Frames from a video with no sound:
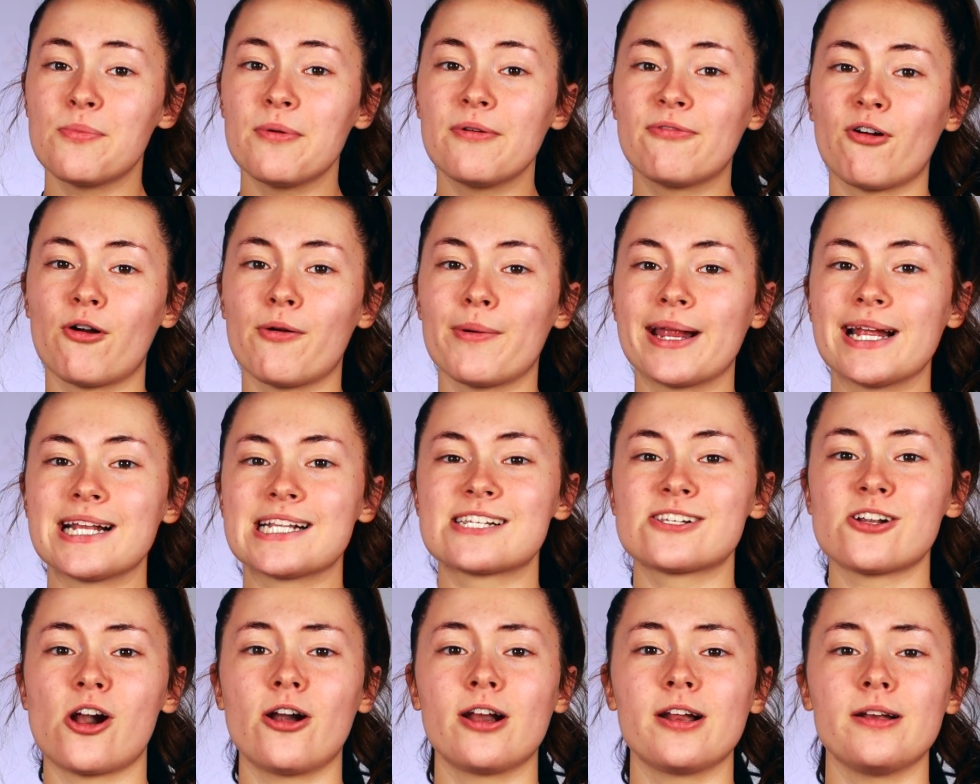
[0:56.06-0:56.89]
before we get
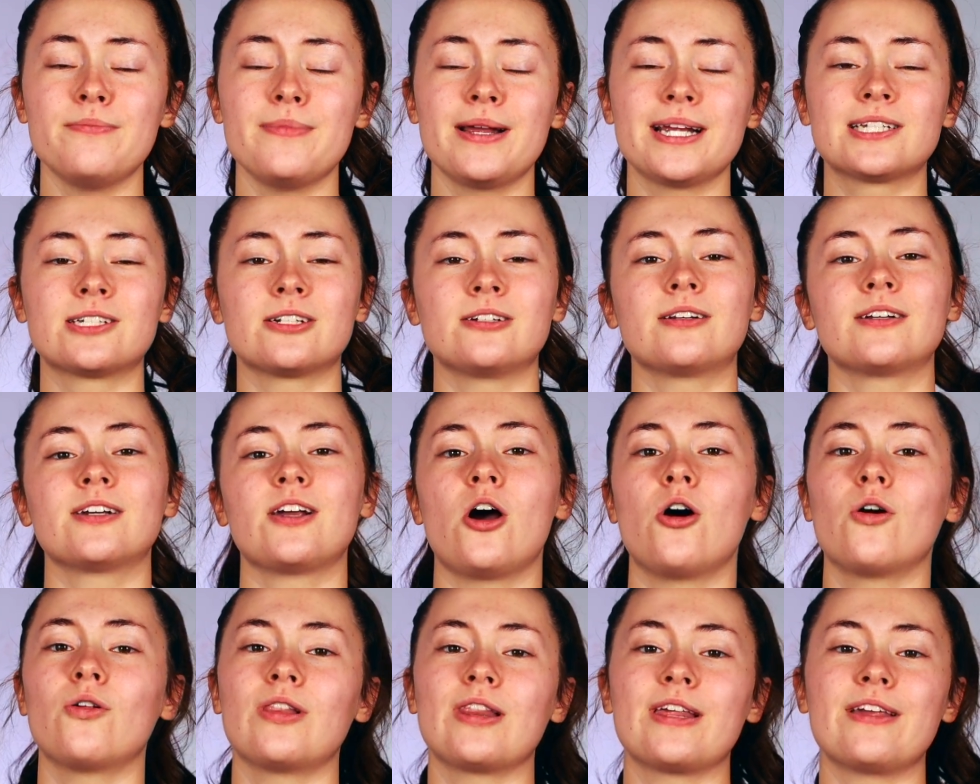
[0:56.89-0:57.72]
started, make sure to
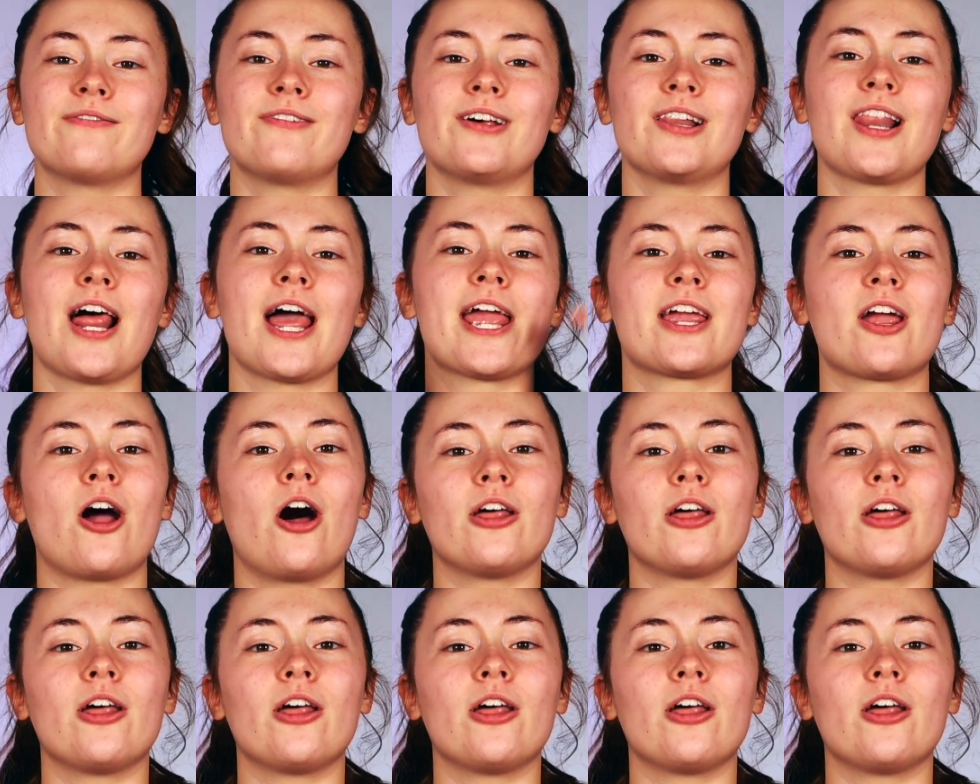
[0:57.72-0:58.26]
go leave a like